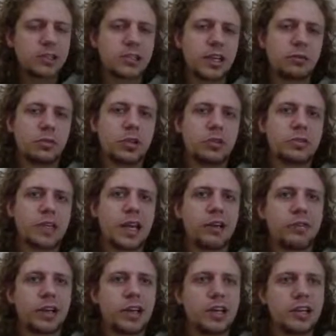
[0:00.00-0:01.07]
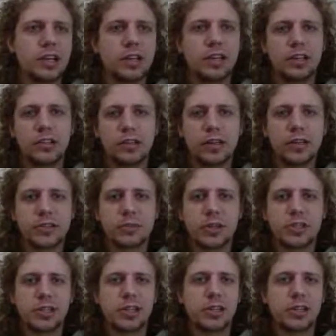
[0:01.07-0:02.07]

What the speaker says: game we're using every idea that you guys mentioned